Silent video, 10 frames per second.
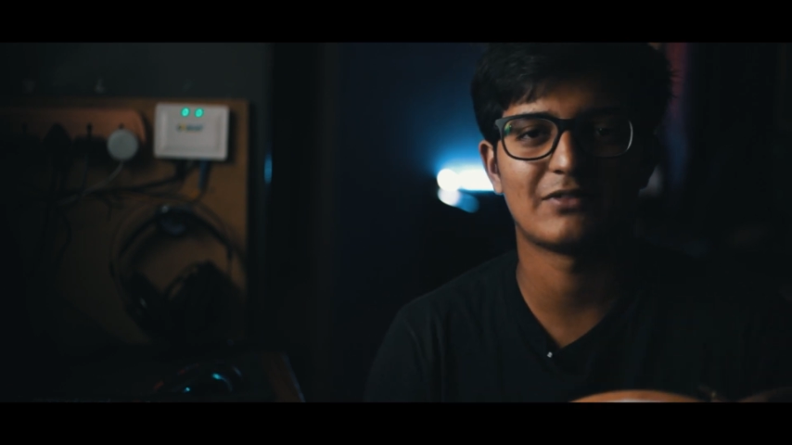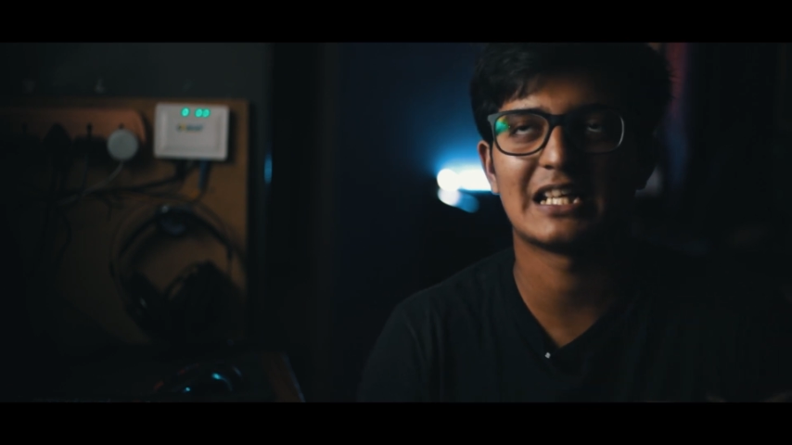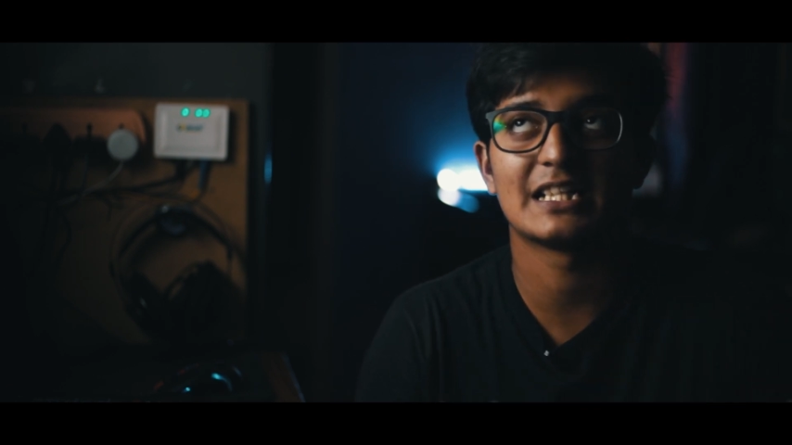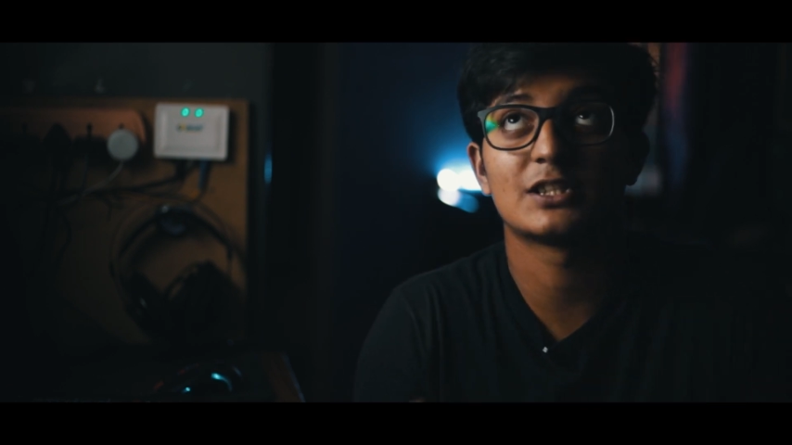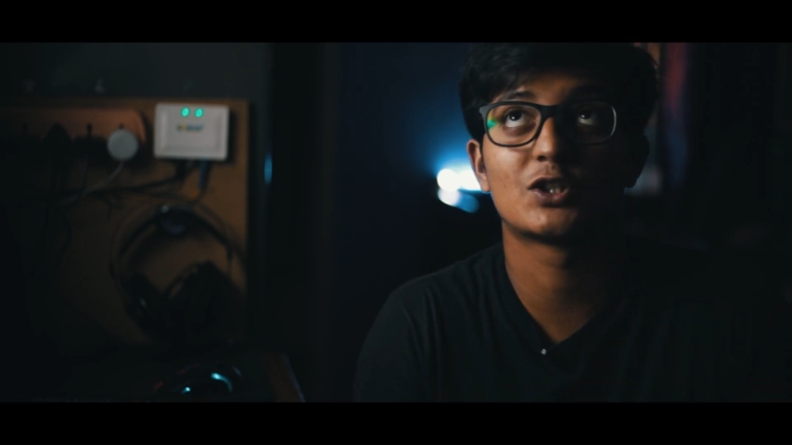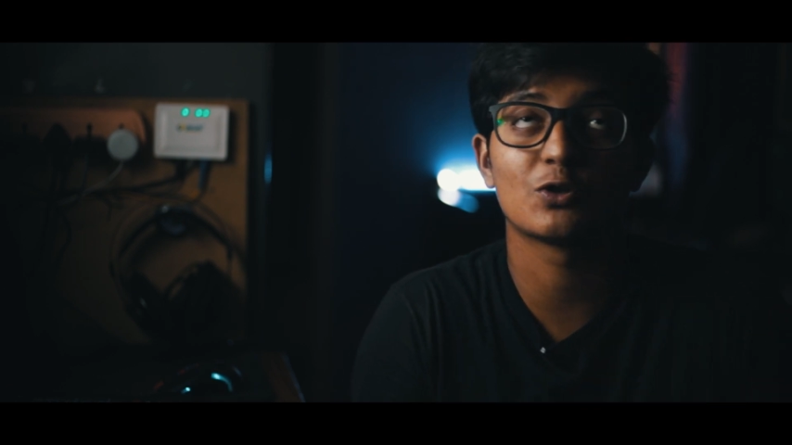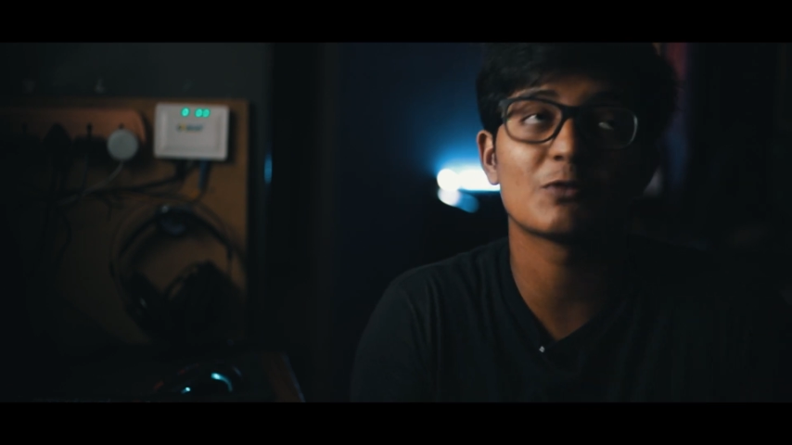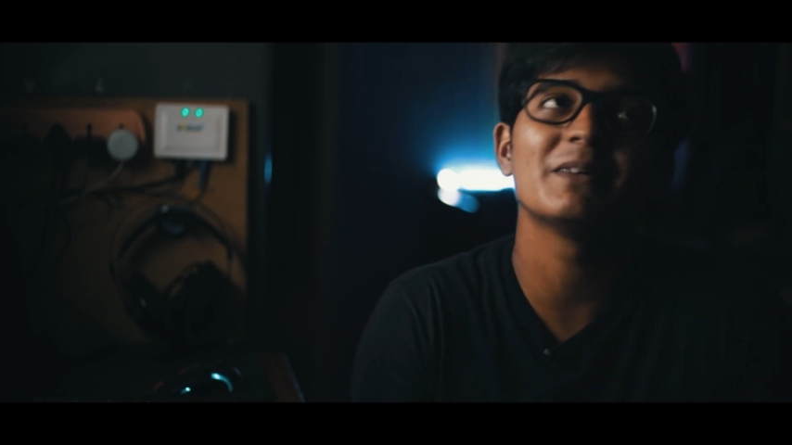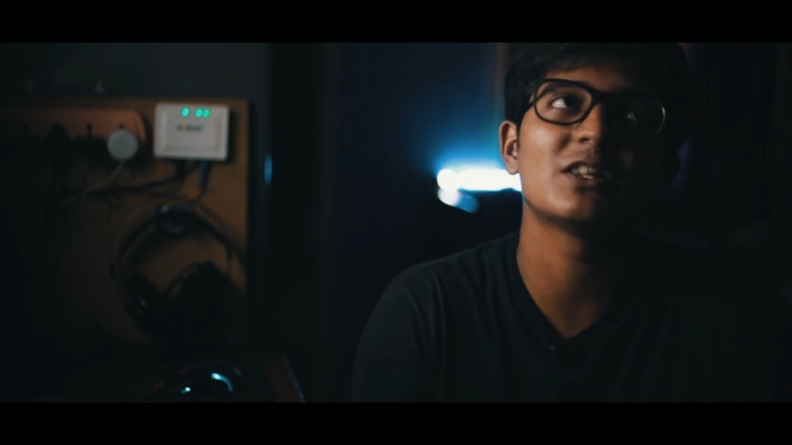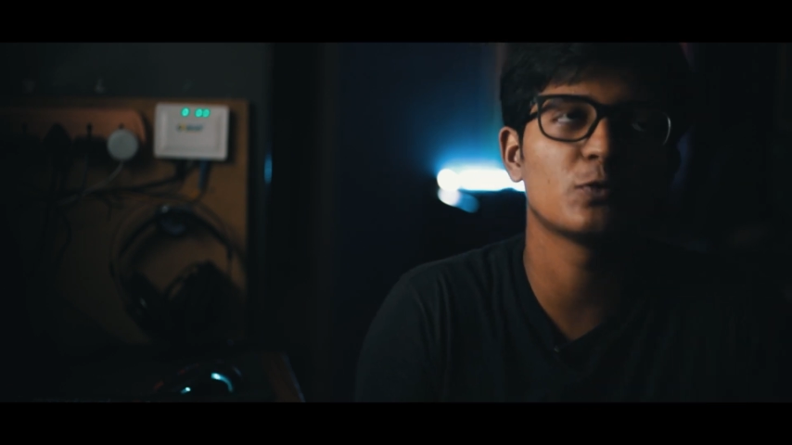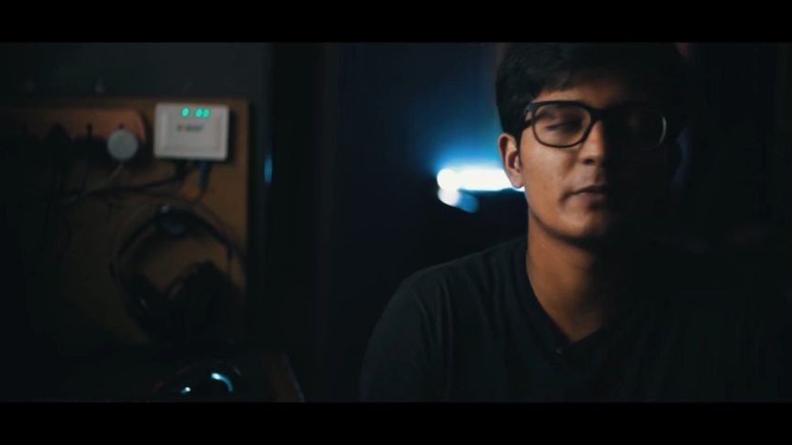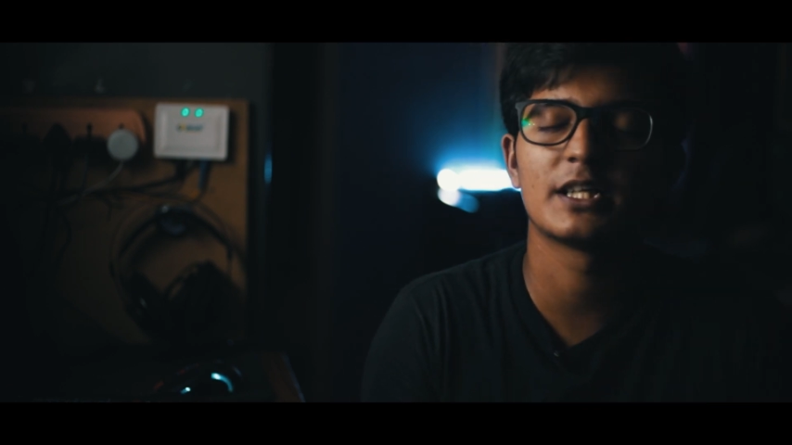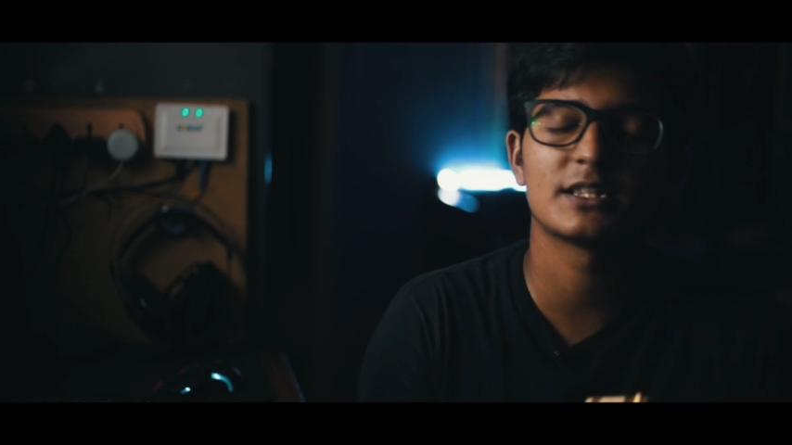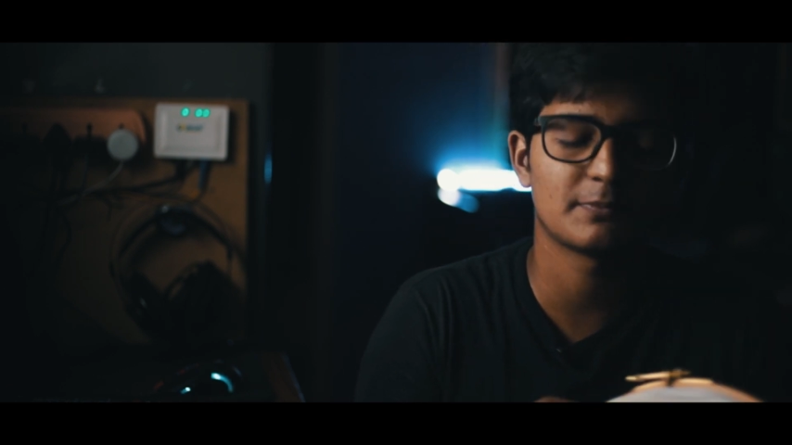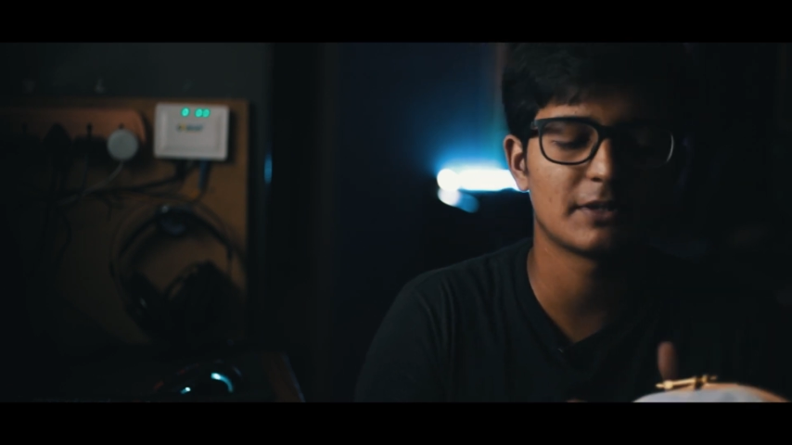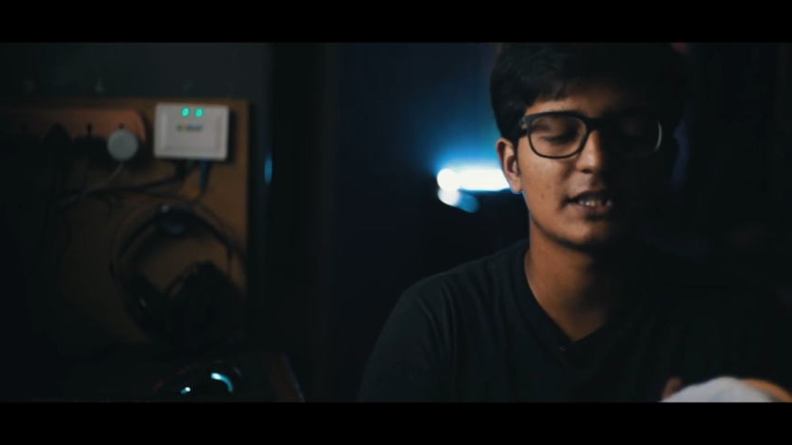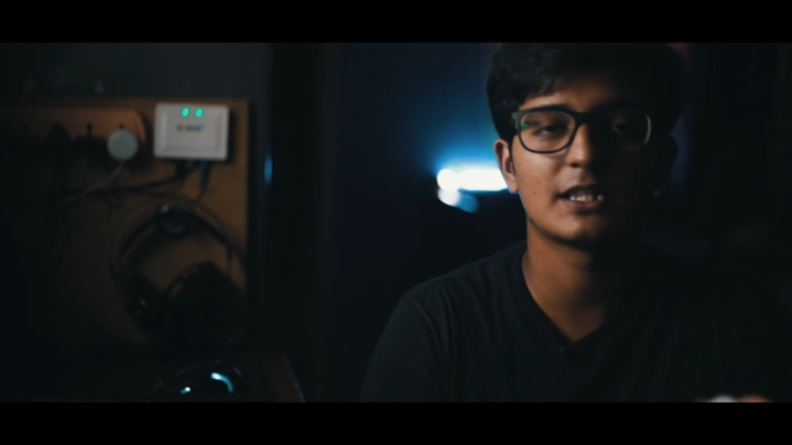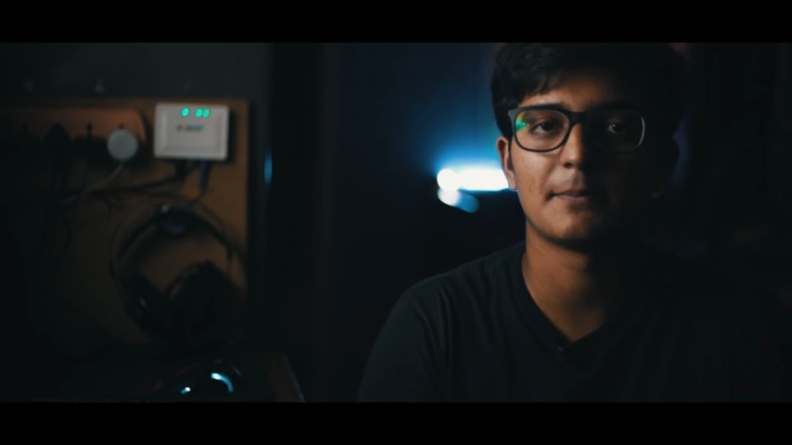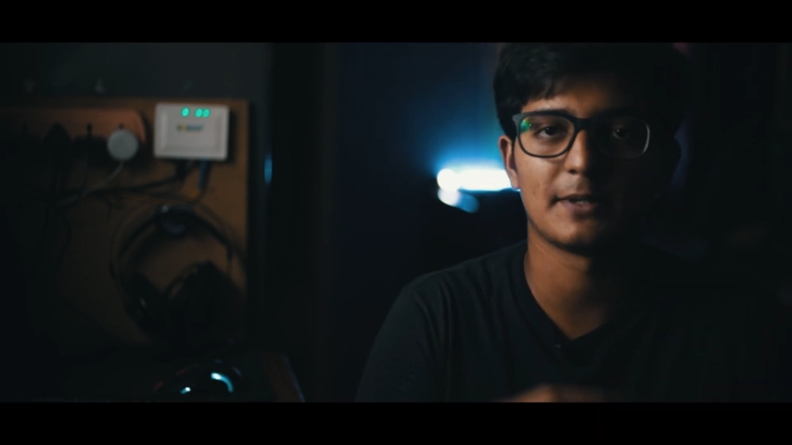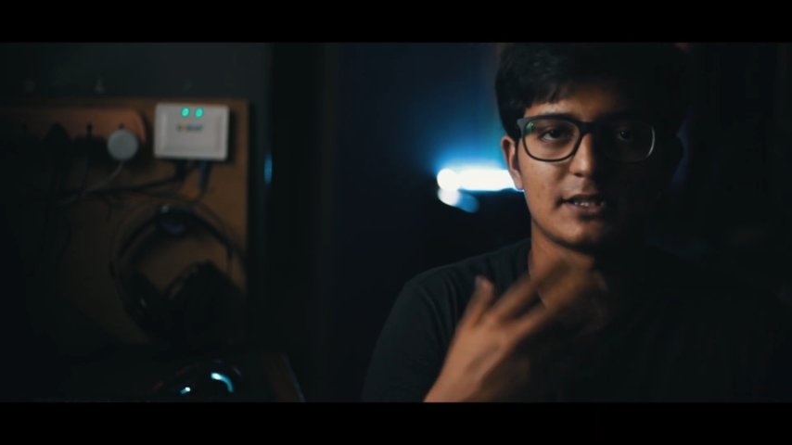Well, it took me 2 minutes, but it
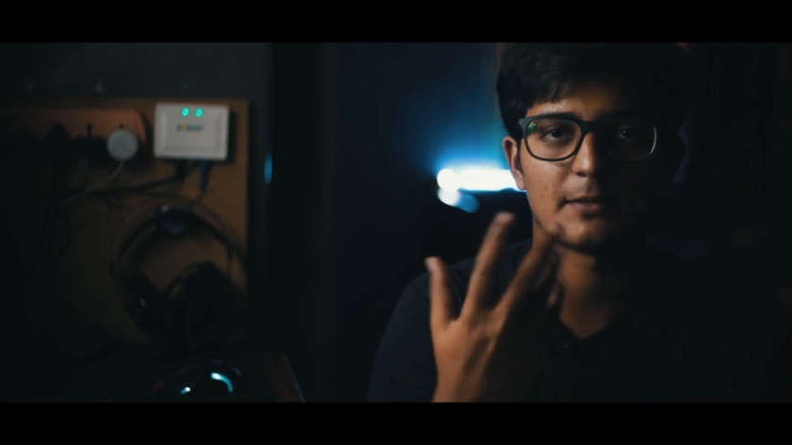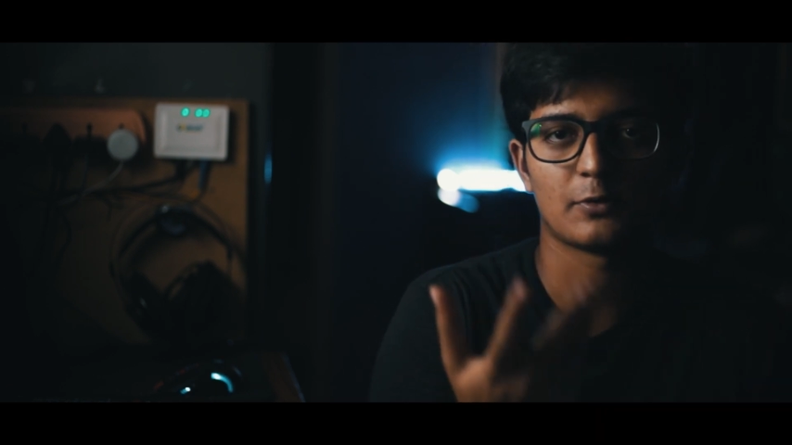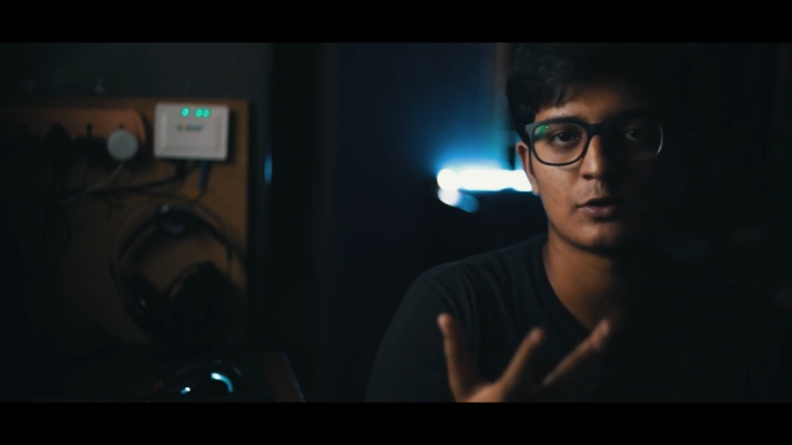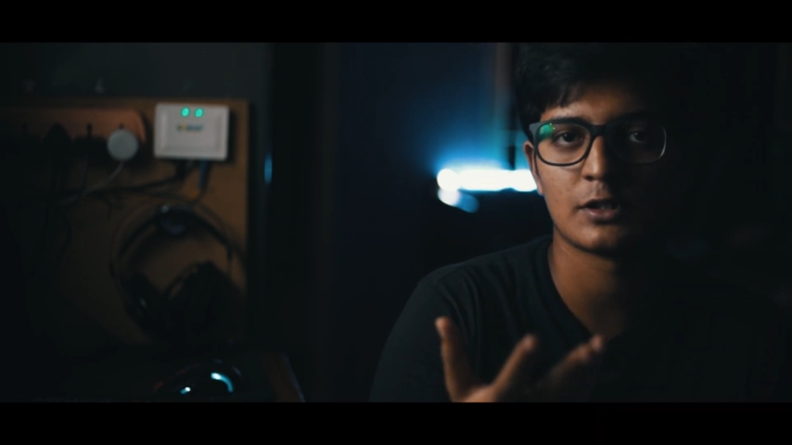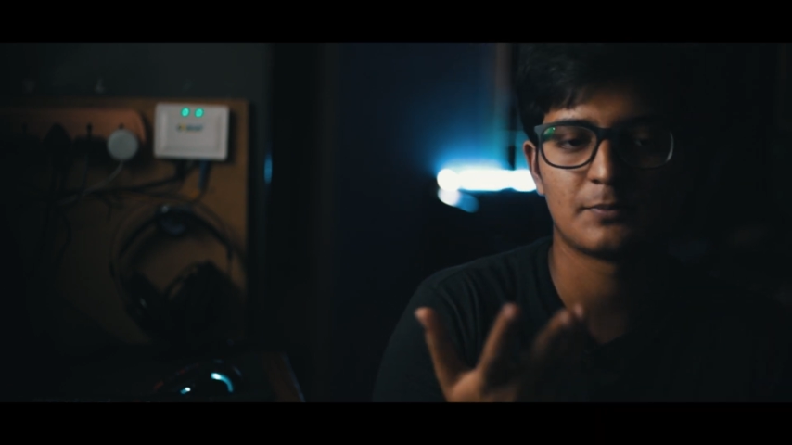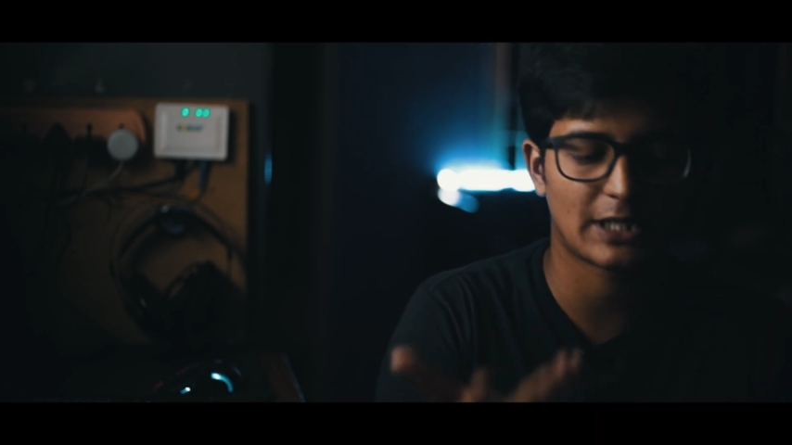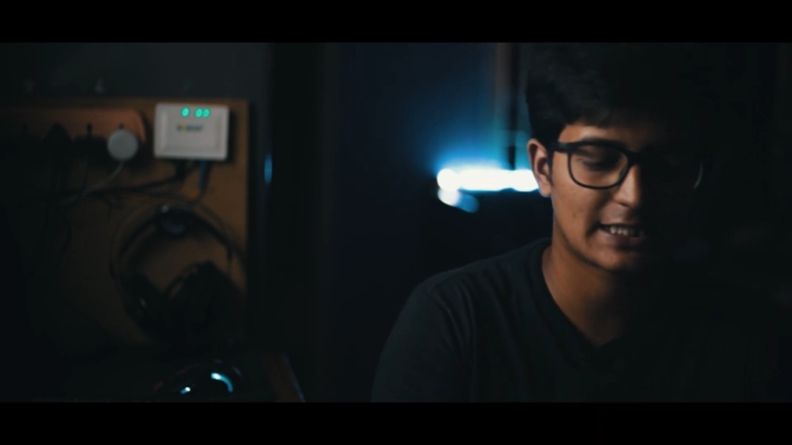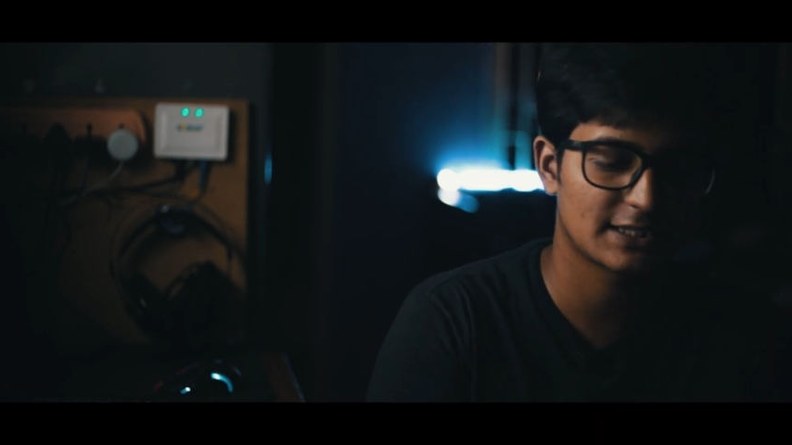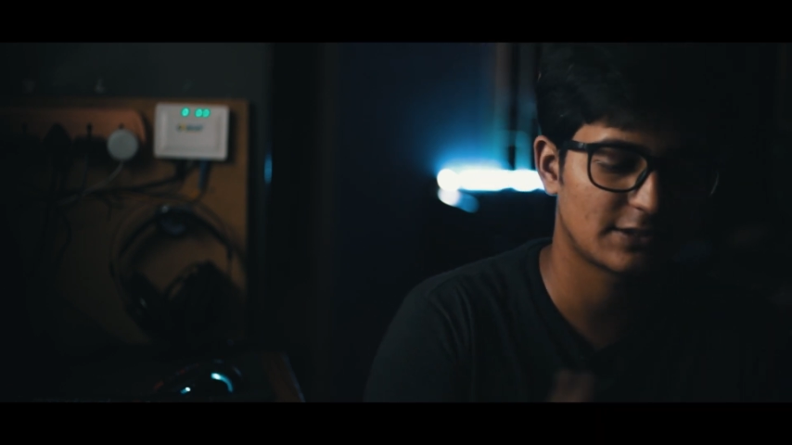depends upon the practice